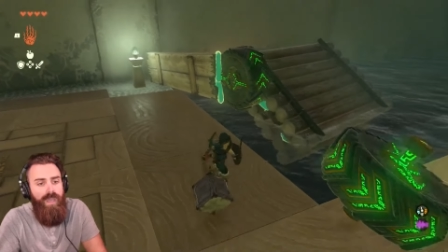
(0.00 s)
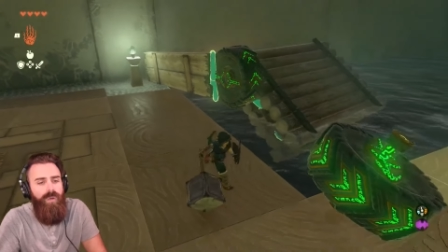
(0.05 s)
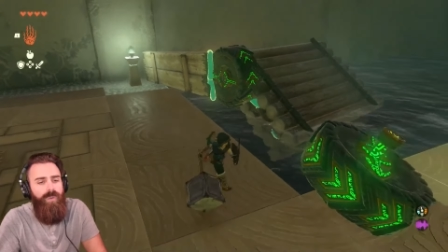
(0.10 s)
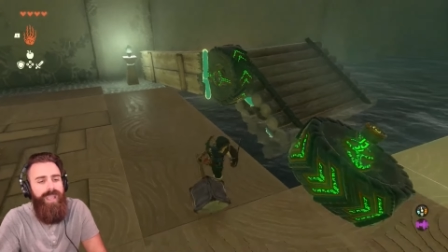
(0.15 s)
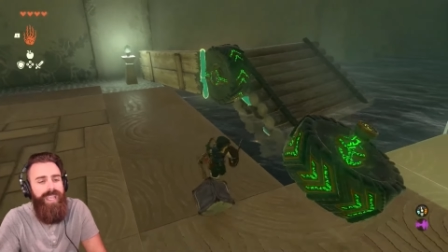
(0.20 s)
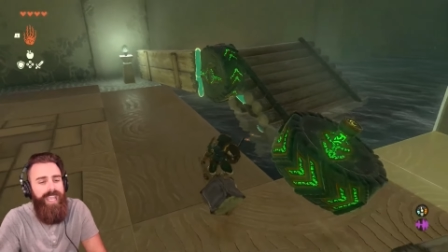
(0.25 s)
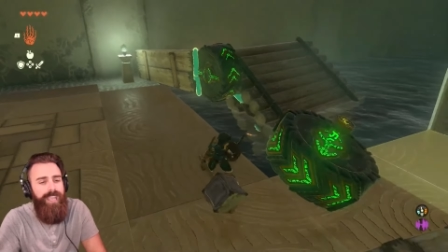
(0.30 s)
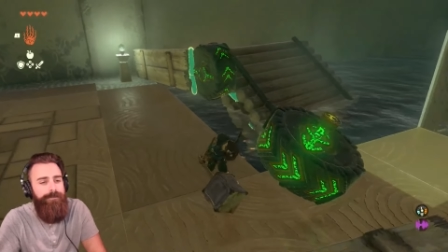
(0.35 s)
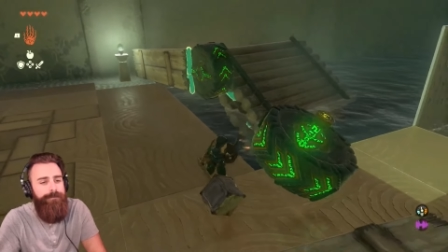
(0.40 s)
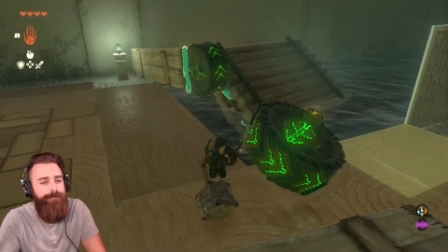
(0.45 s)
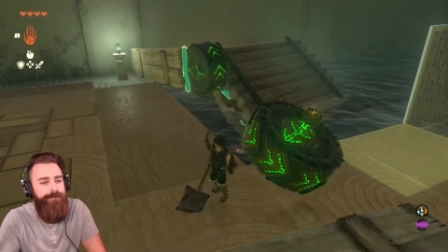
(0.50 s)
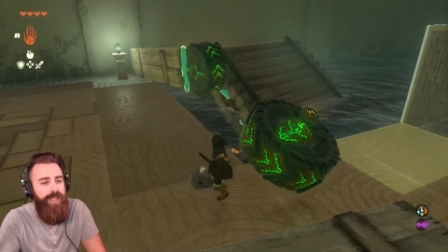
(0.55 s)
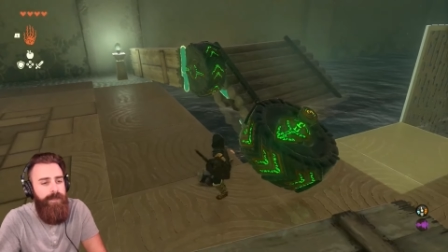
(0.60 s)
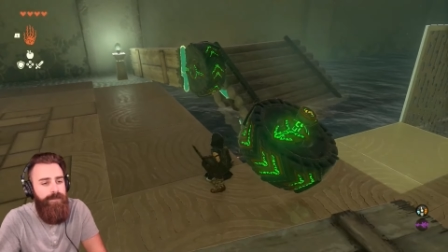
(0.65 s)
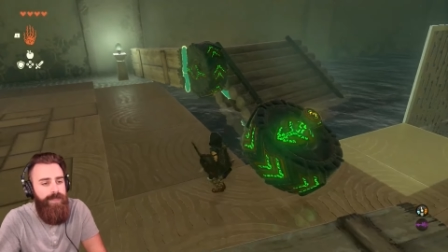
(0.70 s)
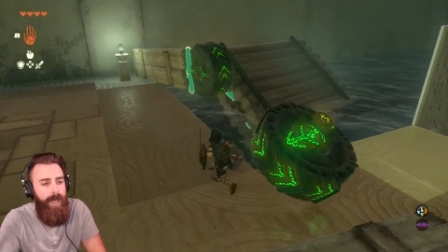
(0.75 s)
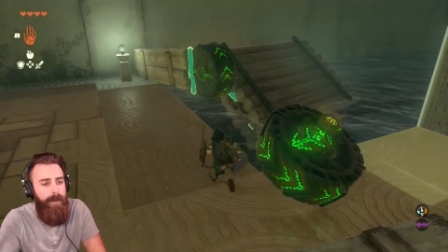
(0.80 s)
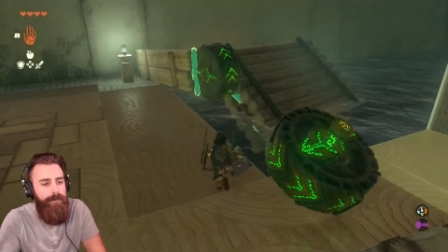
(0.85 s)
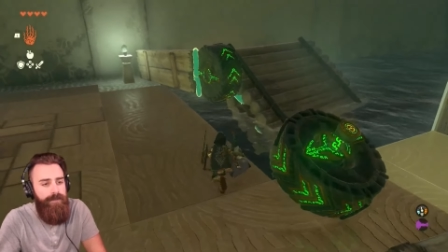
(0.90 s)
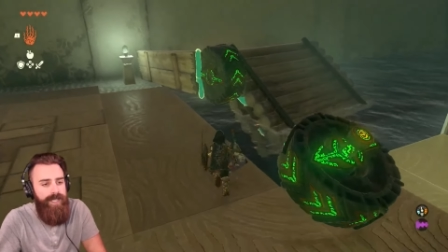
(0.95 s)
Wait, it
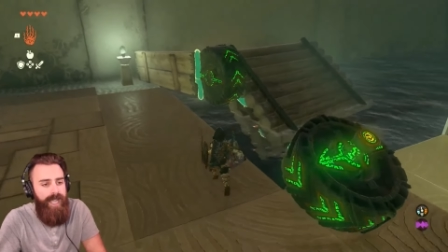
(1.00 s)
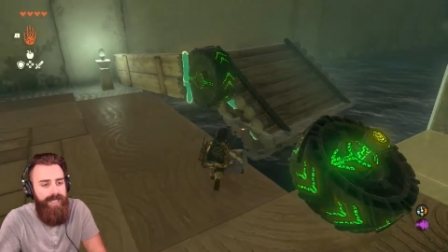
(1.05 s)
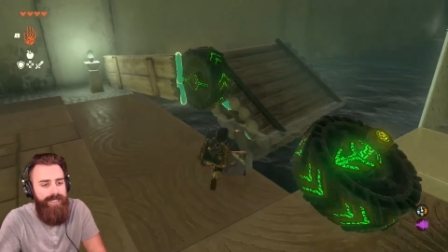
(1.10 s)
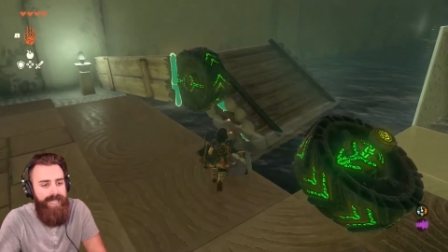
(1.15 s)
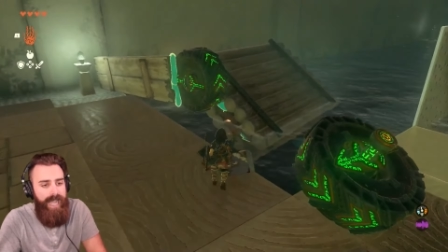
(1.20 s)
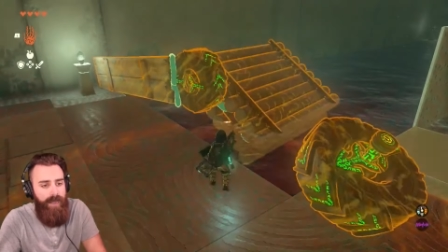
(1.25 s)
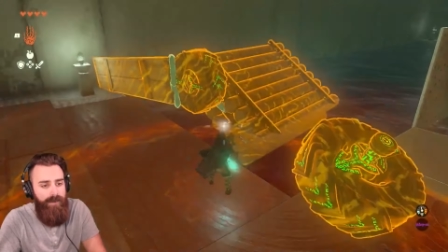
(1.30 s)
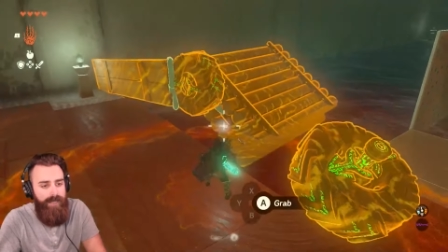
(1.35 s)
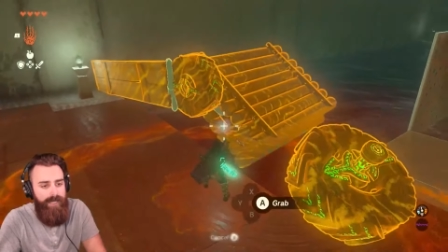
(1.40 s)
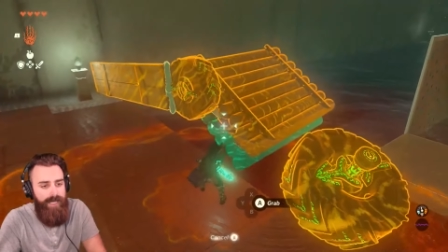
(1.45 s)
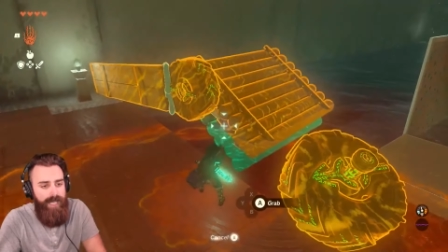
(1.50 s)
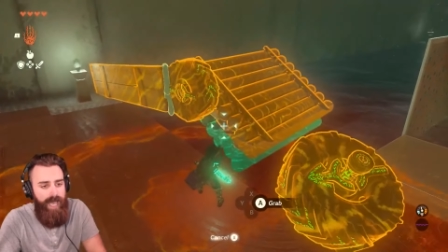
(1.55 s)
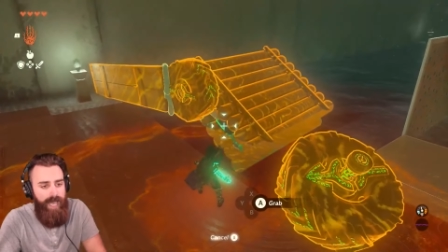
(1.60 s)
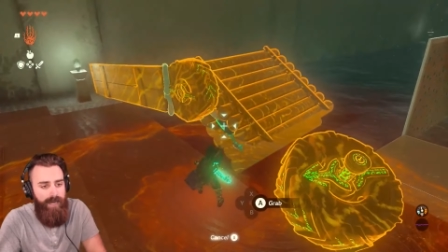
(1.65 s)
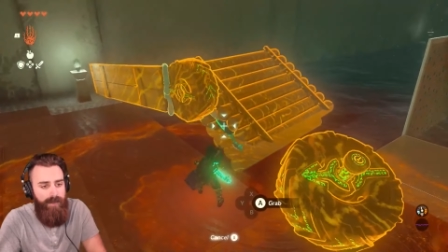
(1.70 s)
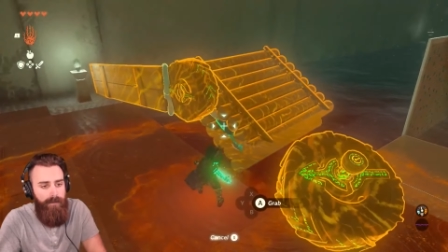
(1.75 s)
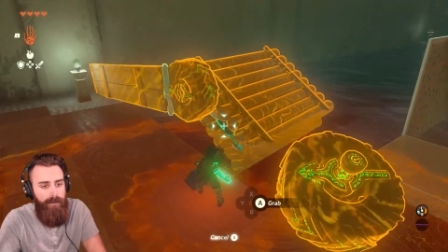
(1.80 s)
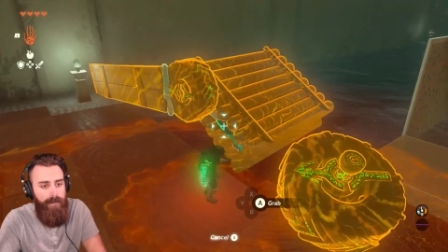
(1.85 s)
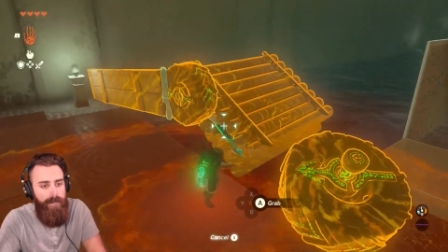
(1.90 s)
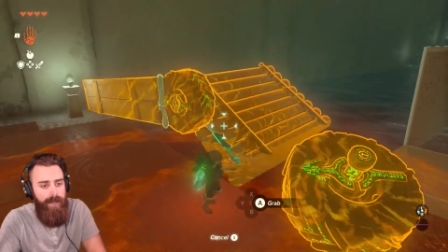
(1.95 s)
flipped upside down
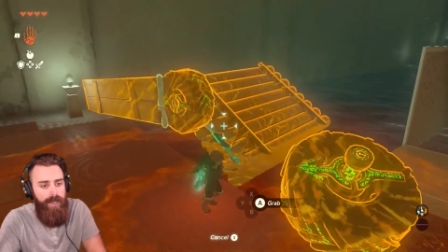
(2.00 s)
again.